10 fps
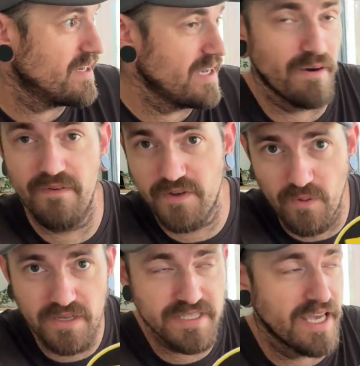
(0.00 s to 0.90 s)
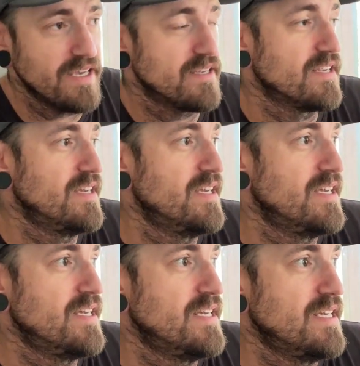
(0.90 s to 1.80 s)
however you want to say it.
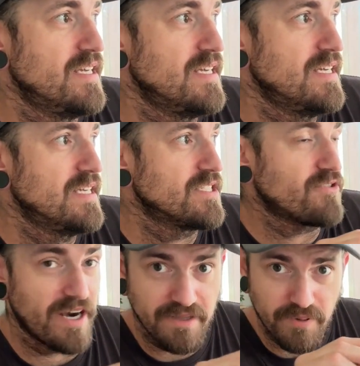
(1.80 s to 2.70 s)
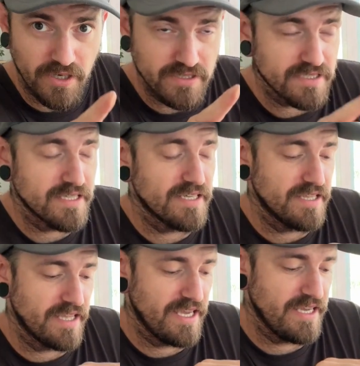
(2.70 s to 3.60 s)
Trading post
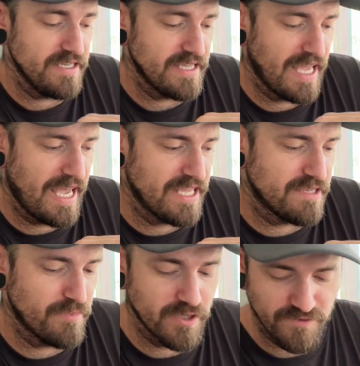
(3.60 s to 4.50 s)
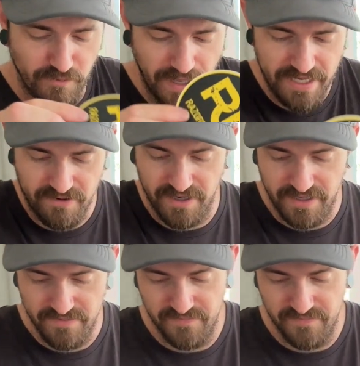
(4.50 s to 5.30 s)
there, and the Birdsville Bakery.